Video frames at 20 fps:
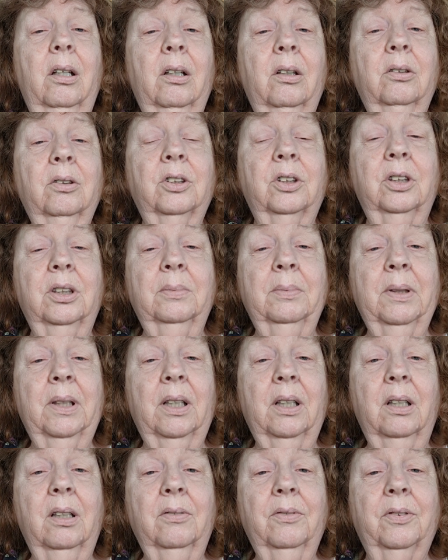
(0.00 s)
know, she's been
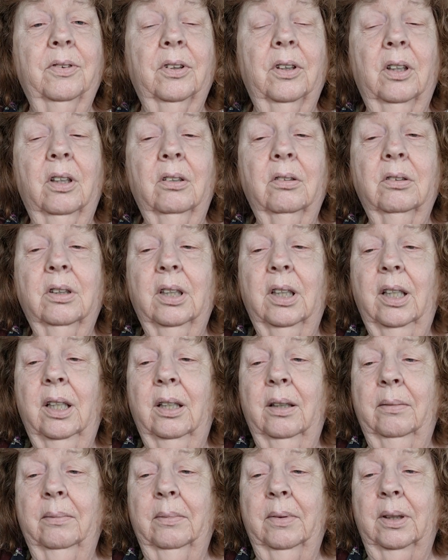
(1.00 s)
gone for a long
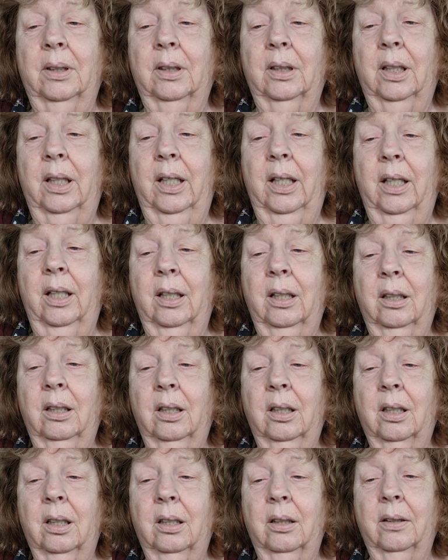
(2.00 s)
time,
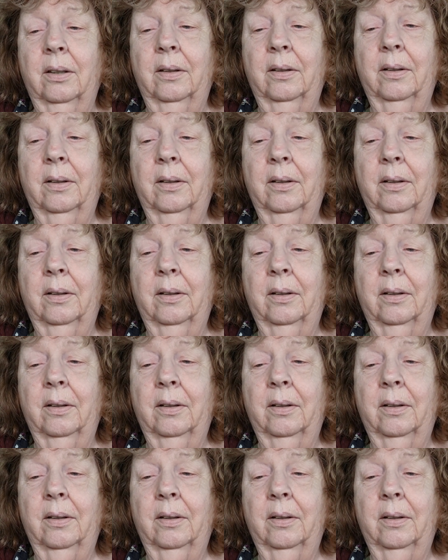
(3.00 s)
and